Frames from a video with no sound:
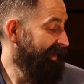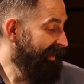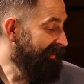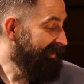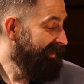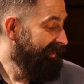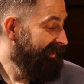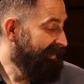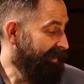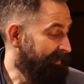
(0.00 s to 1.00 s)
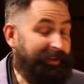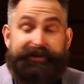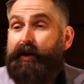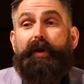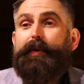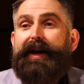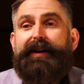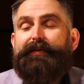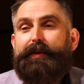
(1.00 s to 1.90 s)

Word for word: And um, that's all we have.